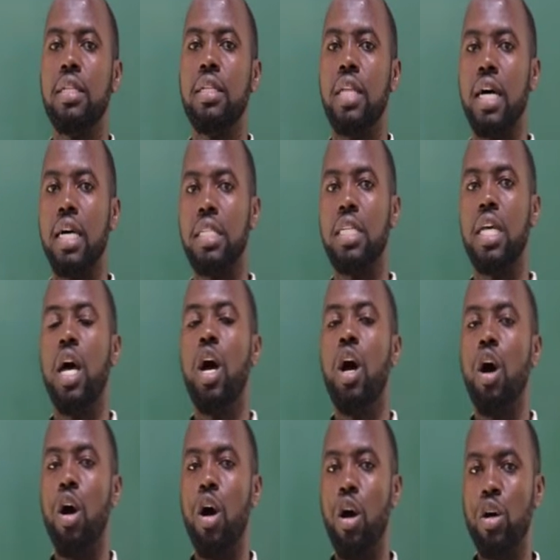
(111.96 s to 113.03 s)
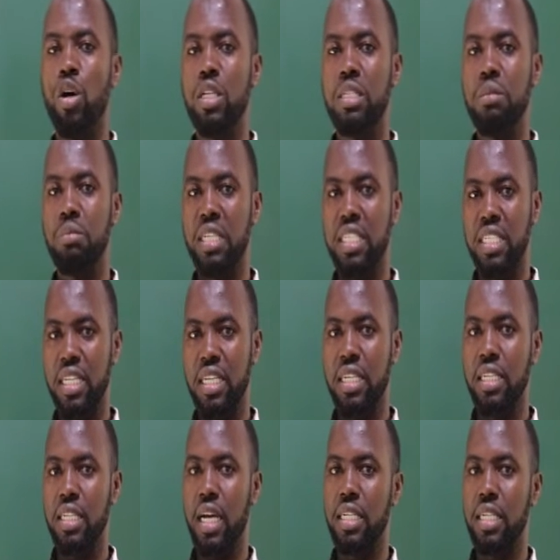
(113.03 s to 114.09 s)
that all the
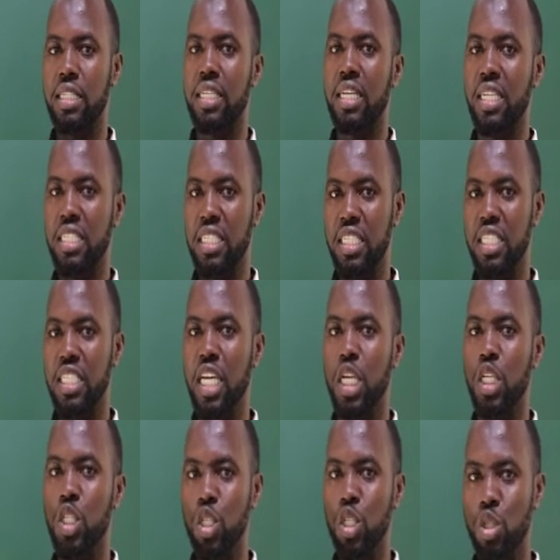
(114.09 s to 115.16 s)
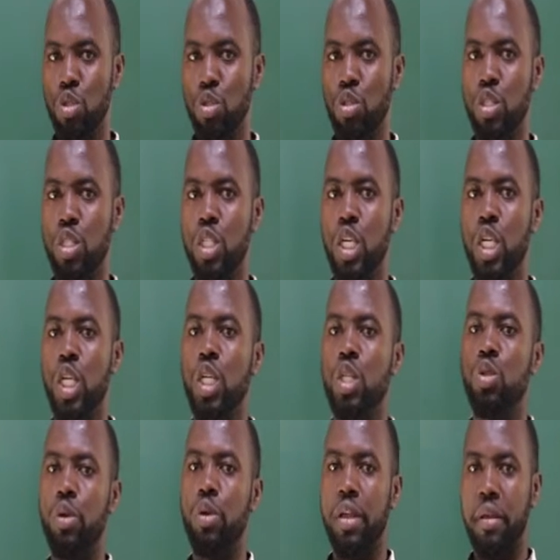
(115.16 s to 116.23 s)
materials a teacher uses
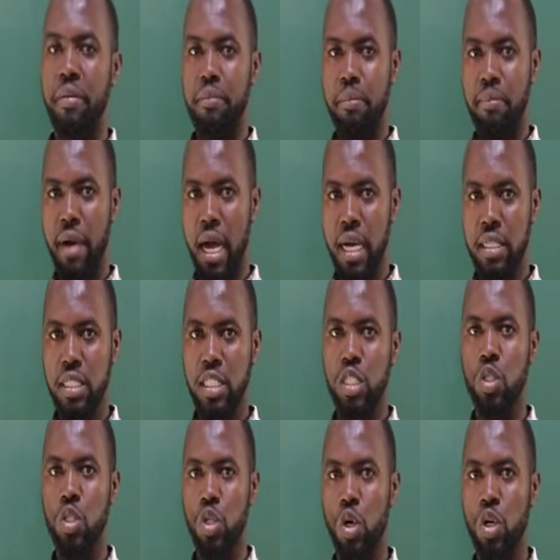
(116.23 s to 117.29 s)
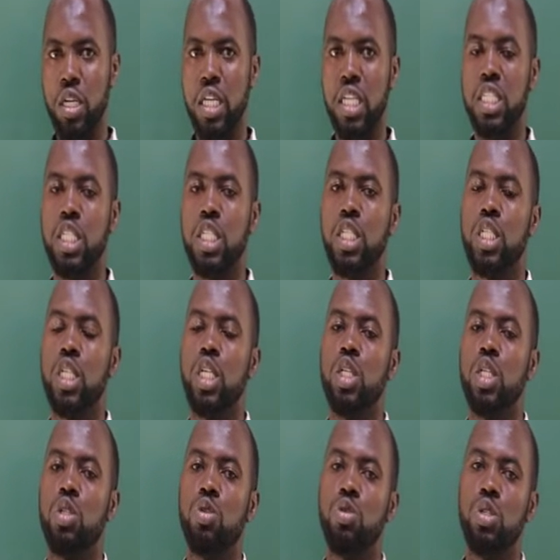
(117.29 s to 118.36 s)
to impart knowledge
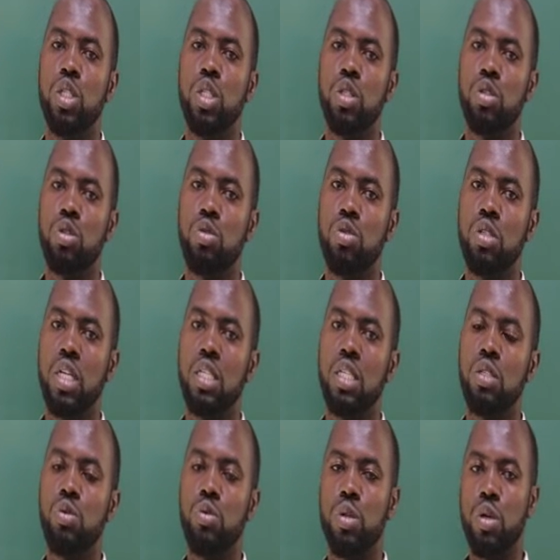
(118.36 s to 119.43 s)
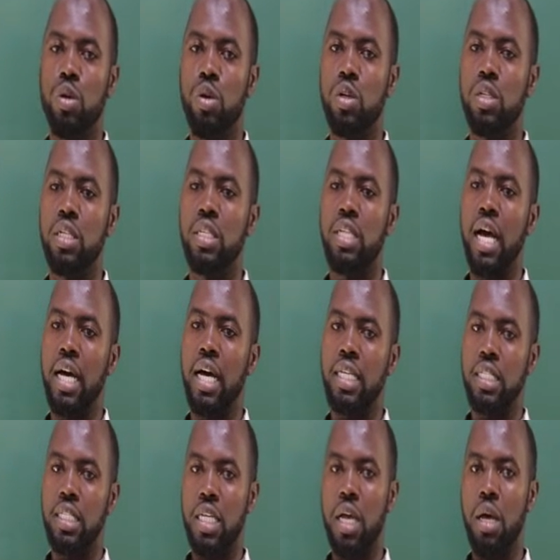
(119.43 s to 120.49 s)
to the student, we call it
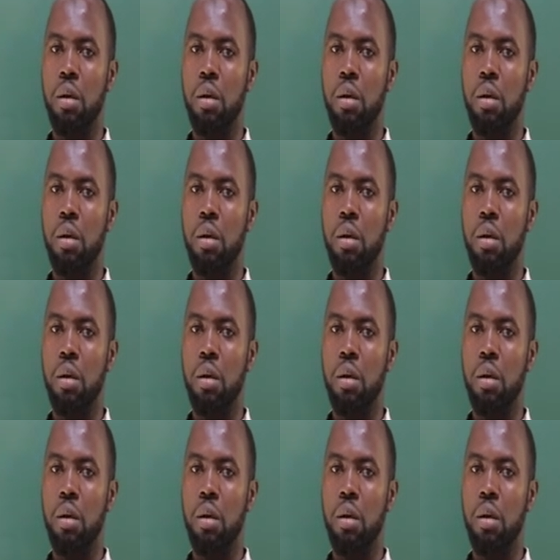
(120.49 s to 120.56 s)
as